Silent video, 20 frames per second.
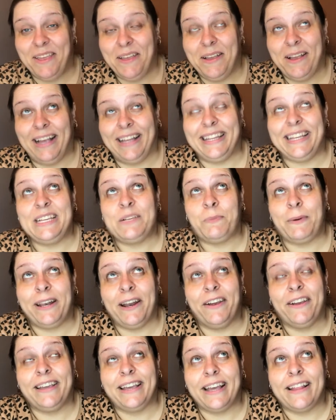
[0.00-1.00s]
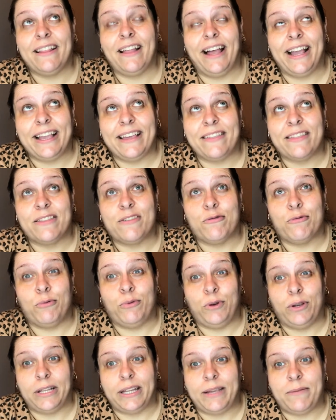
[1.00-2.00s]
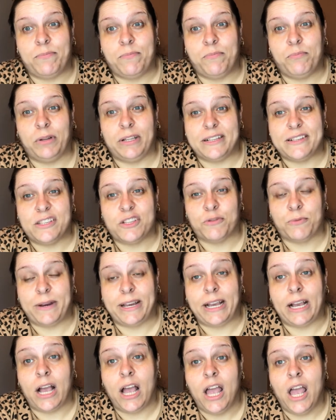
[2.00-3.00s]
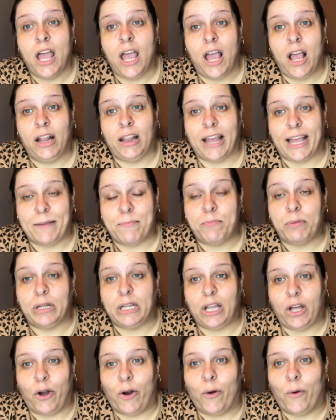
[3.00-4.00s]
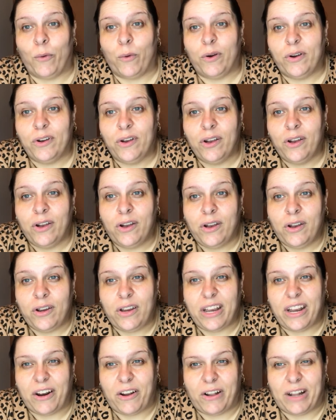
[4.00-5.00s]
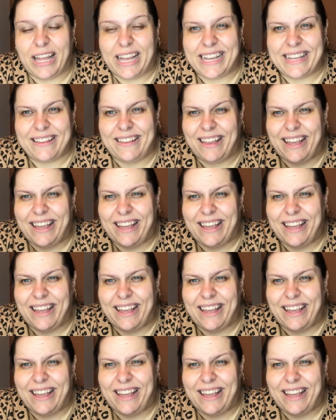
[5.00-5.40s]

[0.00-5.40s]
at least we don't get the really blistering, below, you know, like